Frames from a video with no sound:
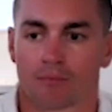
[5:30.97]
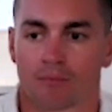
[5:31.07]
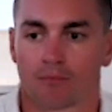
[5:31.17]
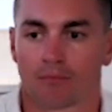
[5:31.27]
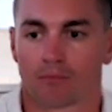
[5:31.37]

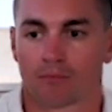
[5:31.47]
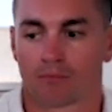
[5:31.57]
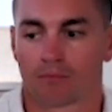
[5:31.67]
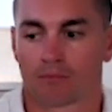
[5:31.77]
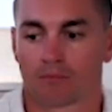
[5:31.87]

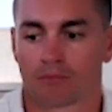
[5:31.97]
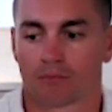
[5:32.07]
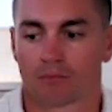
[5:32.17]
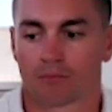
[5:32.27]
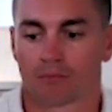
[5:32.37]

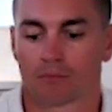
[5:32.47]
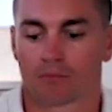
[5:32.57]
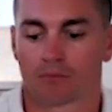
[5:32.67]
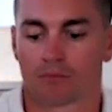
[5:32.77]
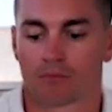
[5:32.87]

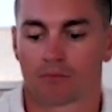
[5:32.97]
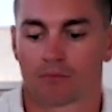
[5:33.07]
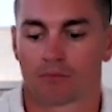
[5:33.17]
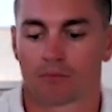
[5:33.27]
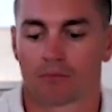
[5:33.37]

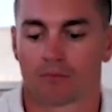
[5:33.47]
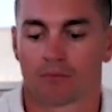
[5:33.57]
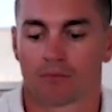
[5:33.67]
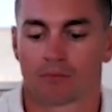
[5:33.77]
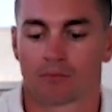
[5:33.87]

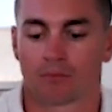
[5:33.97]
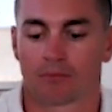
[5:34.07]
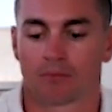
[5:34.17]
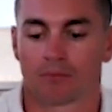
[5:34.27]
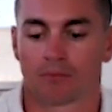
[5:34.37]

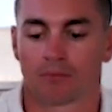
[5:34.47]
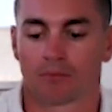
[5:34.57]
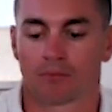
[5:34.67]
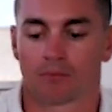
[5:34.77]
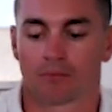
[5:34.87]

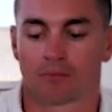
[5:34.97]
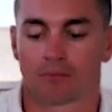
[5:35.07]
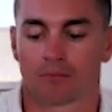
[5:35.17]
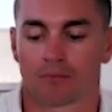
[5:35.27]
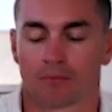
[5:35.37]

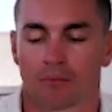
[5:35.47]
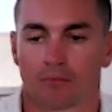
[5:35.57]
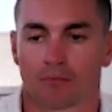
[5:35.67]
[no speech]